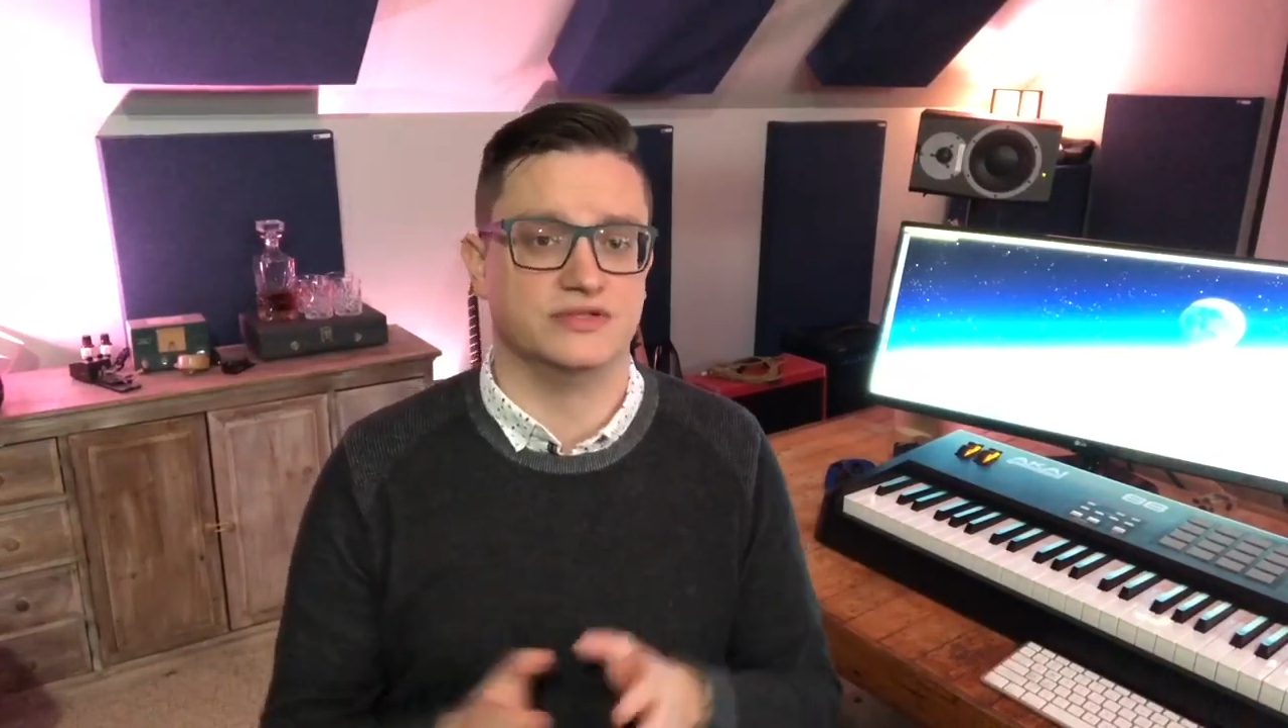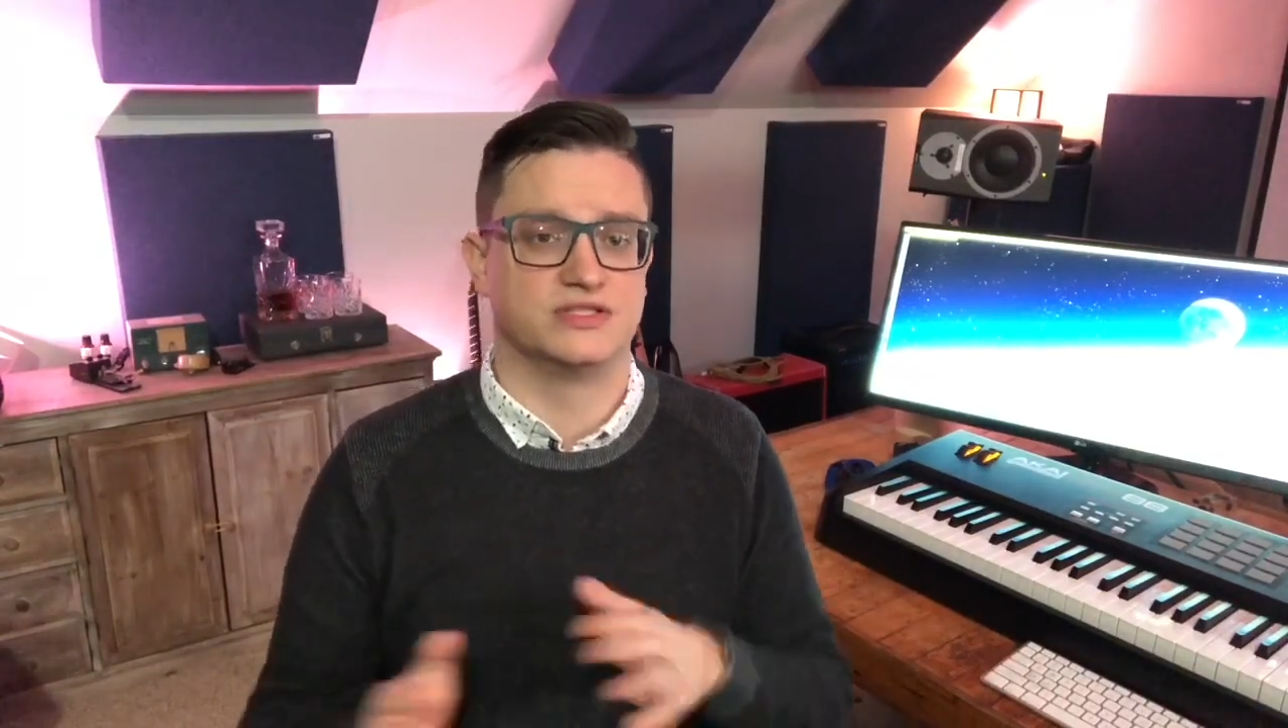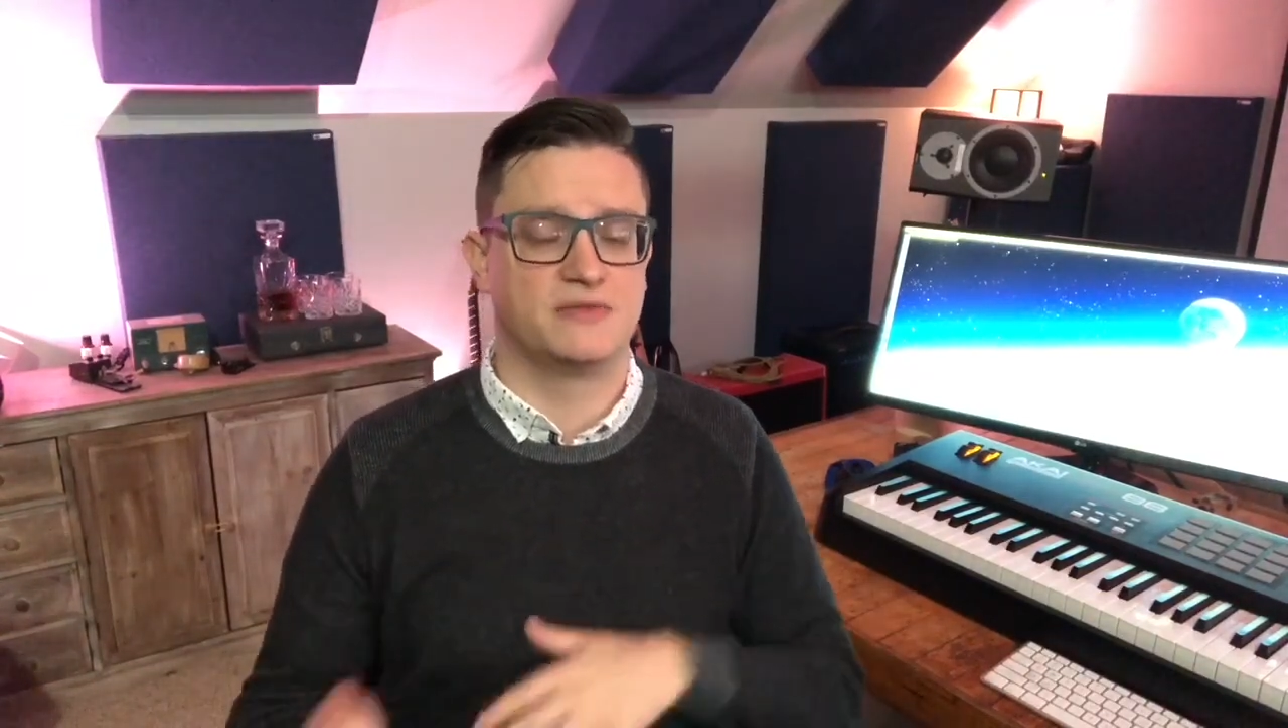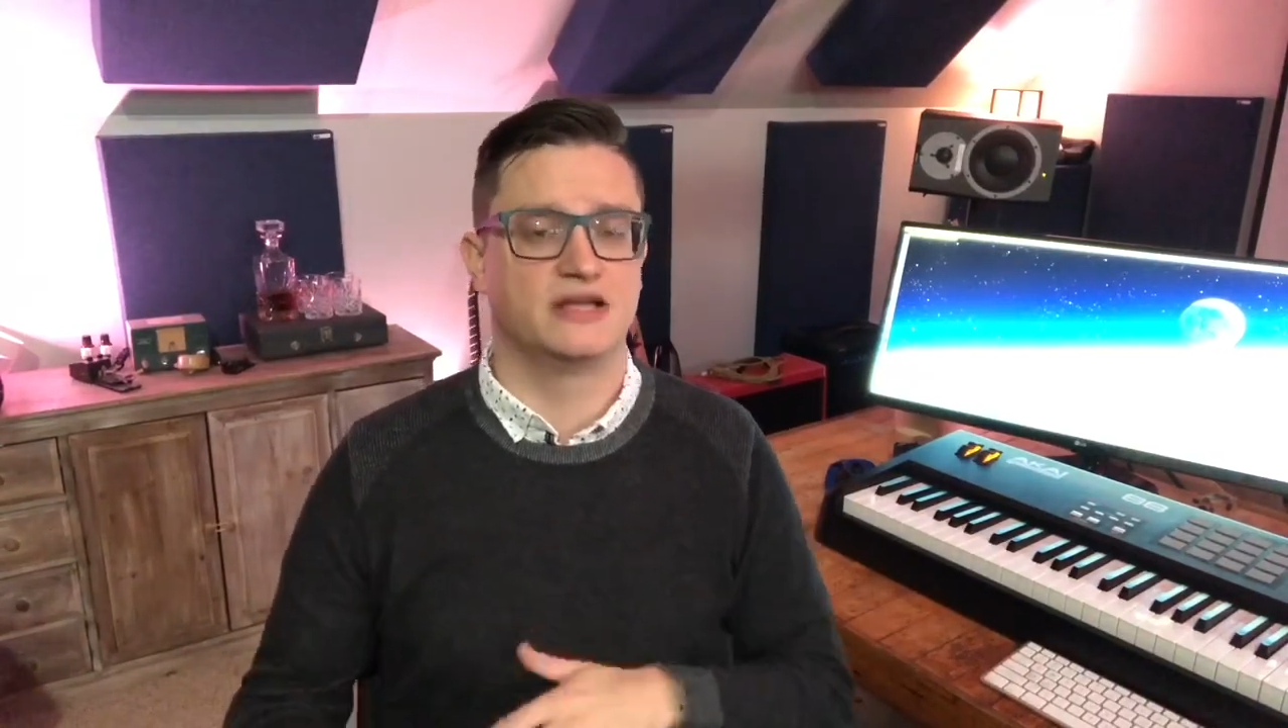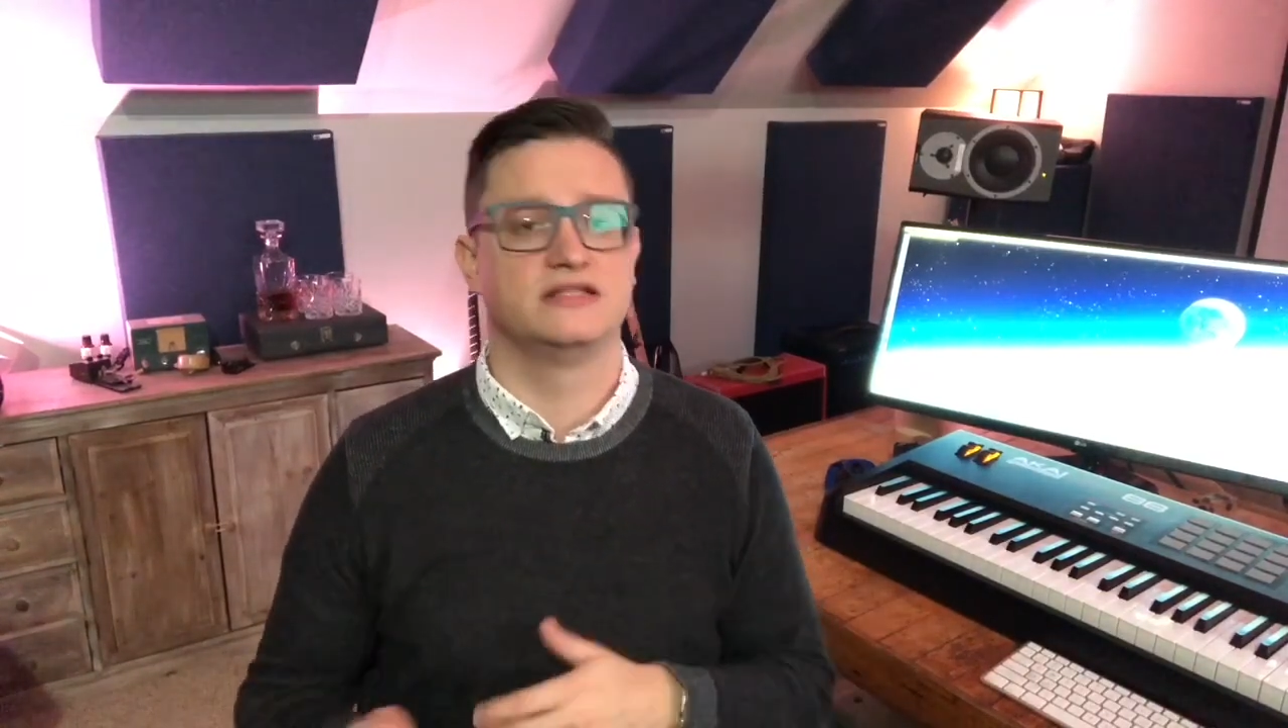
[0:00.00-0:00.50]
with
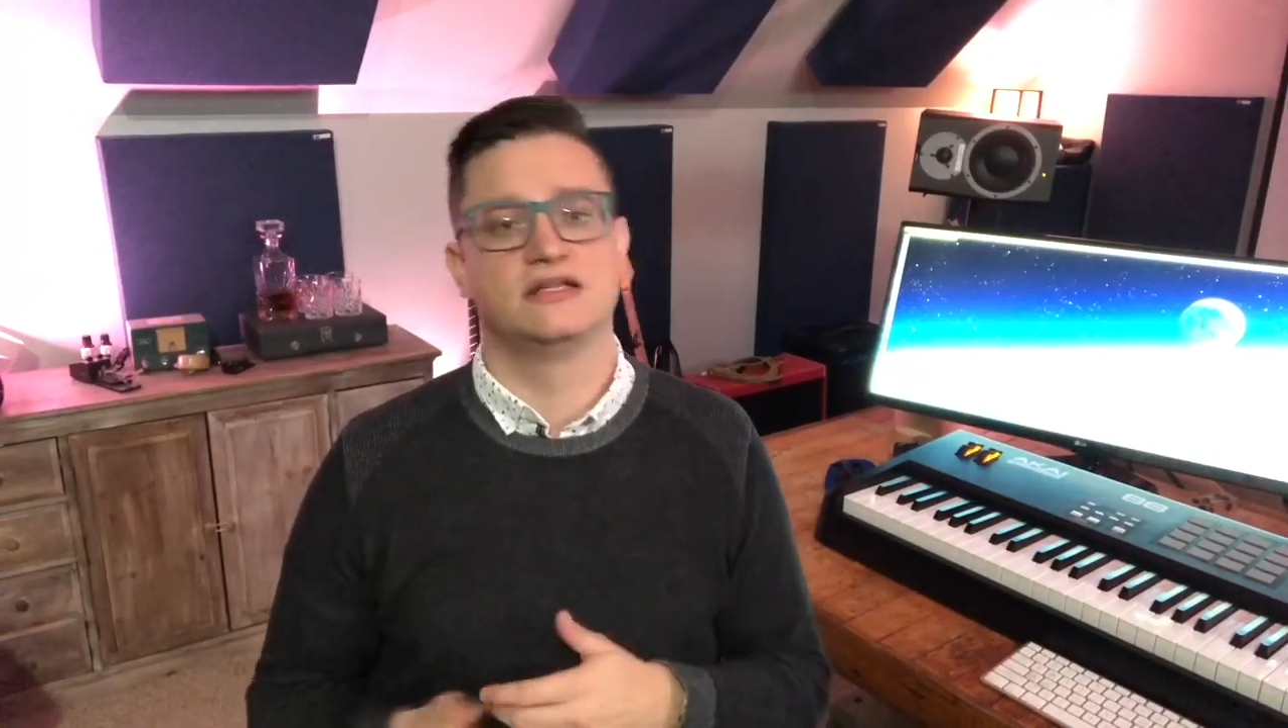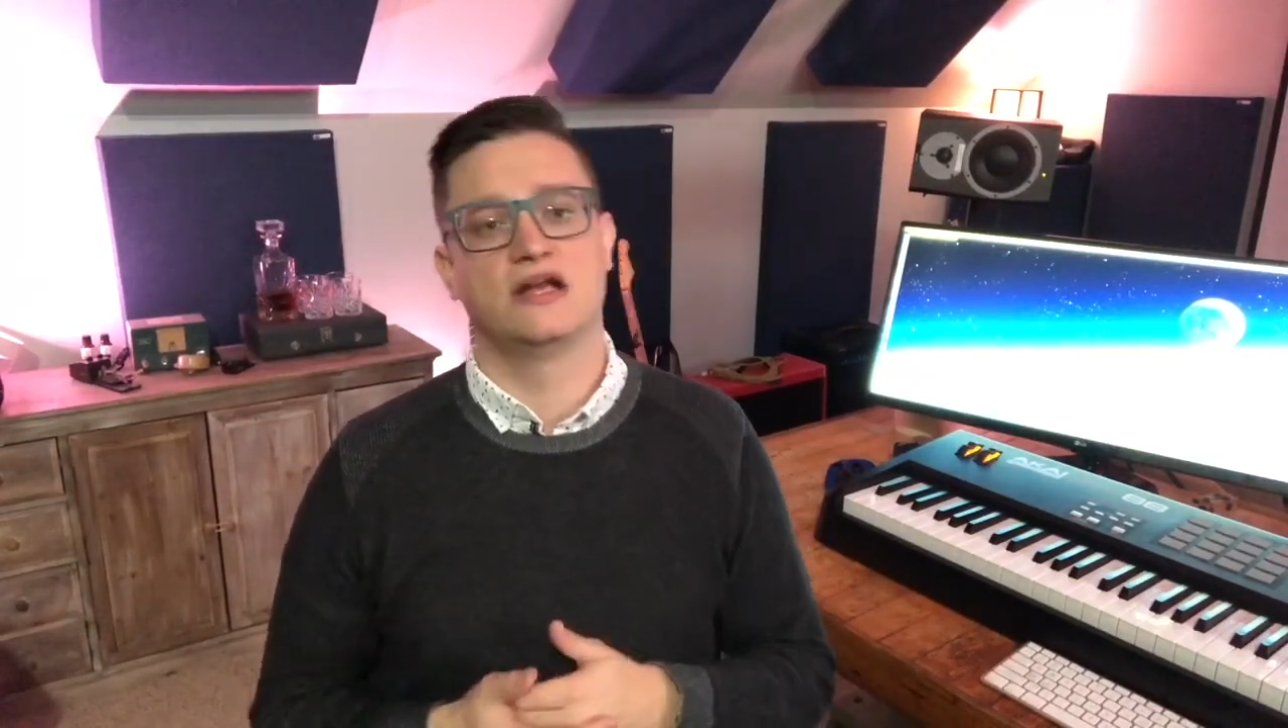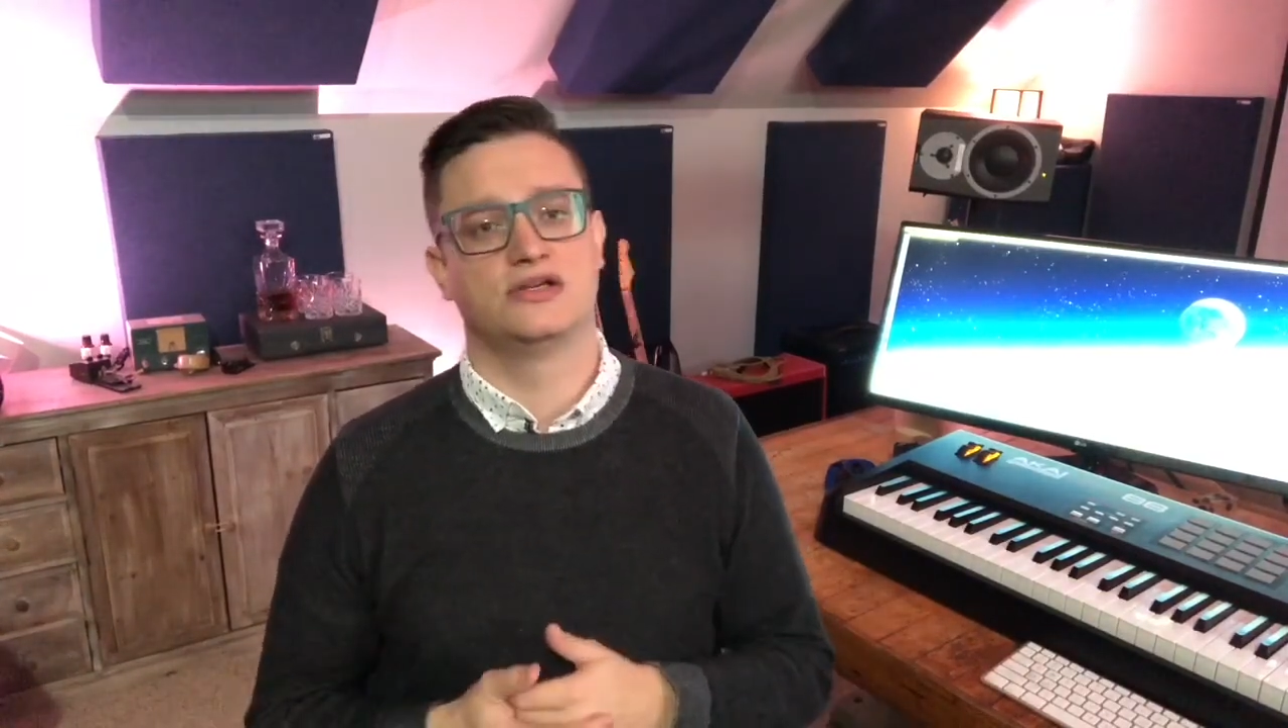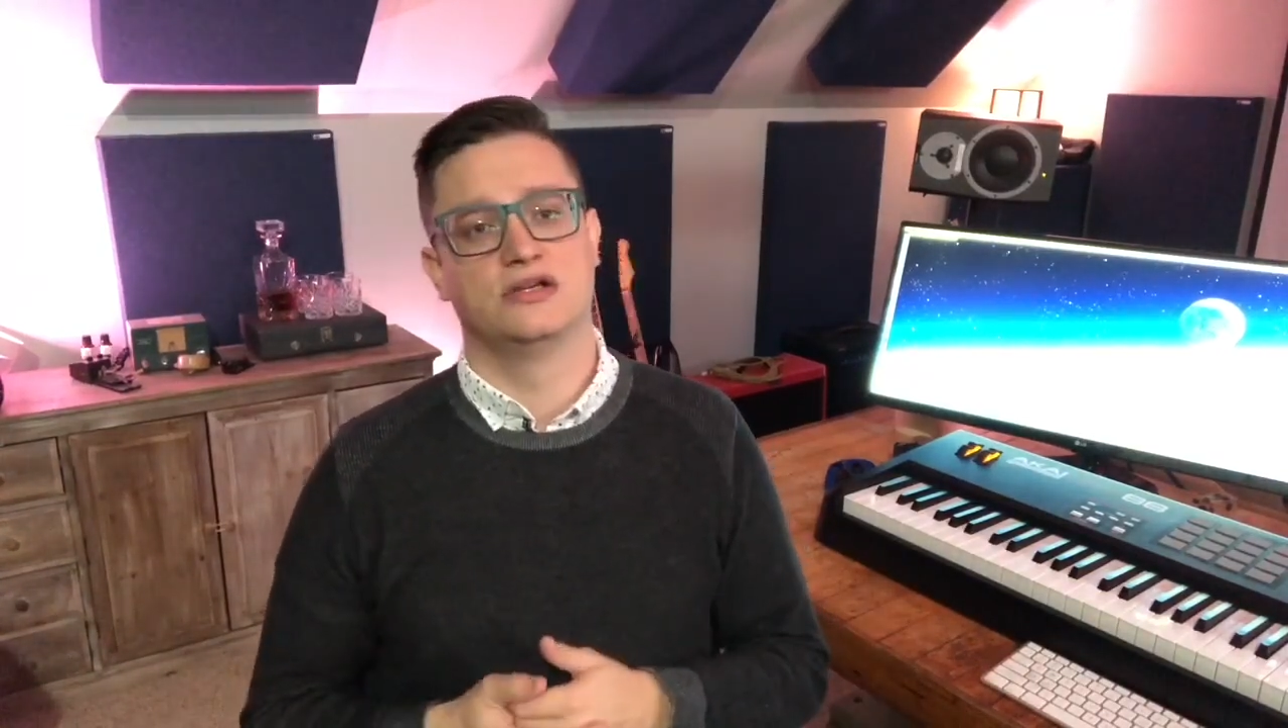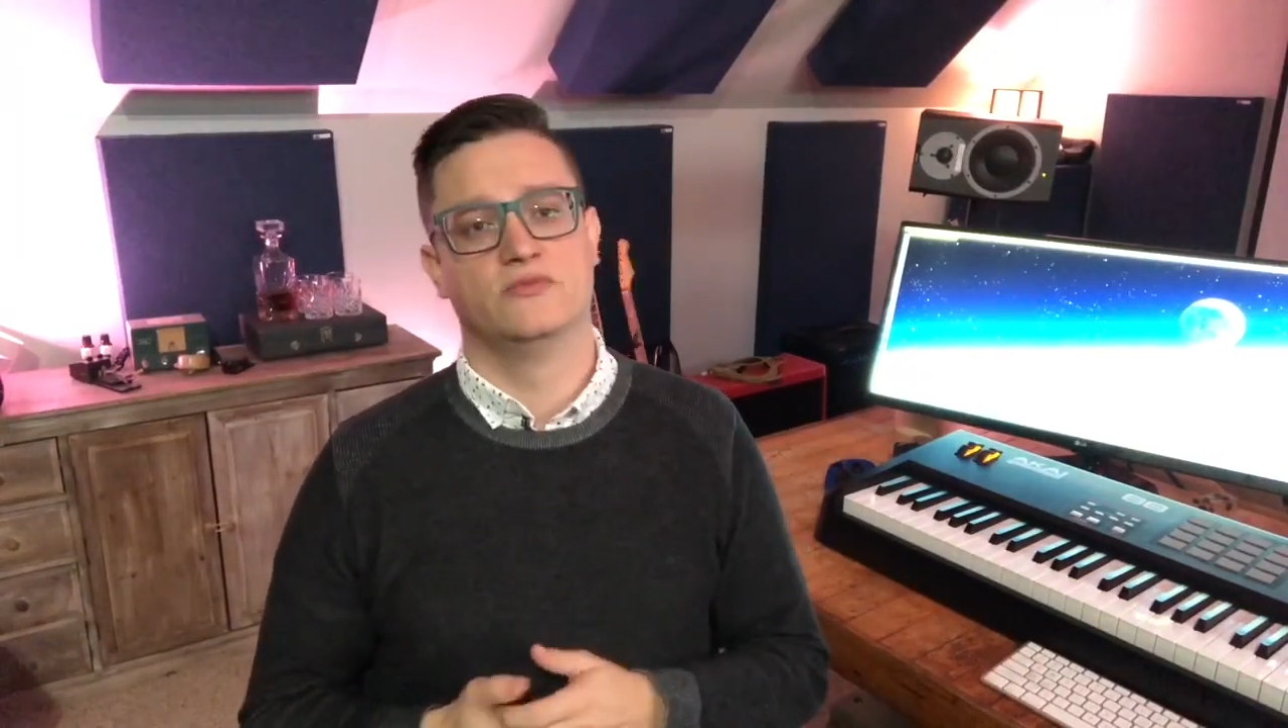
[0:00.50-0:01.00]
your spotting
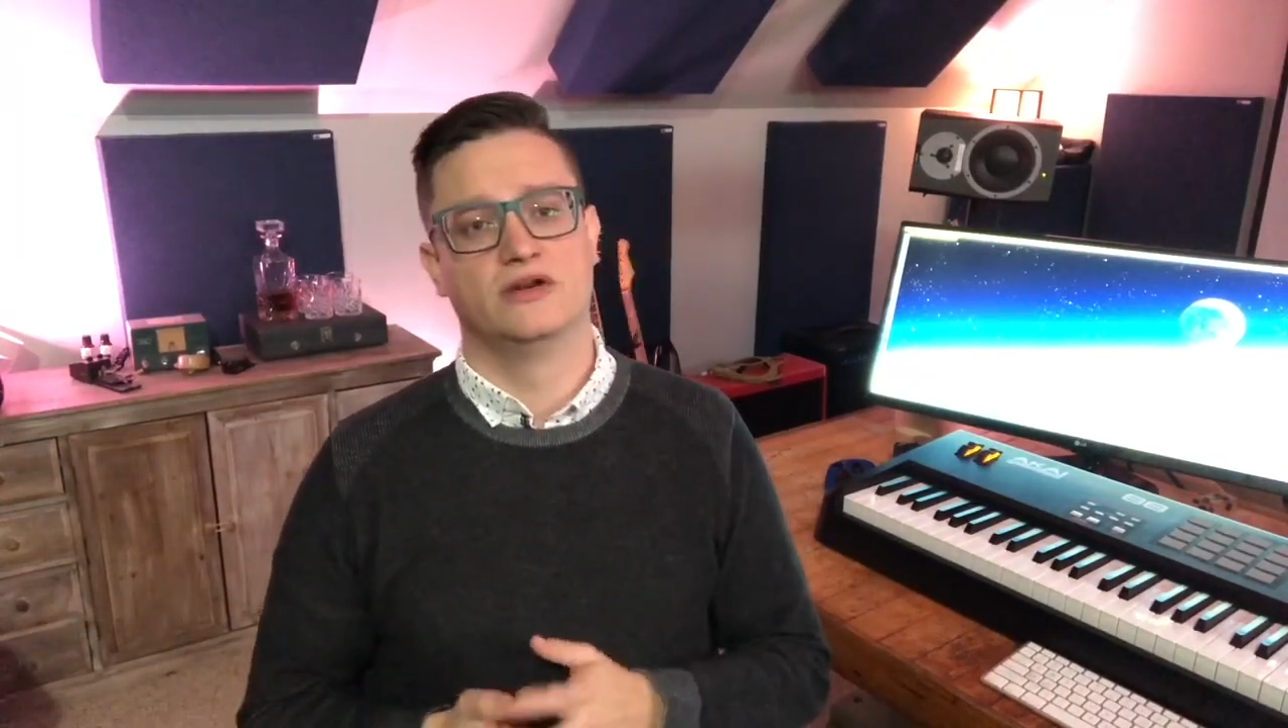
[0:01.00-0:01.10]
session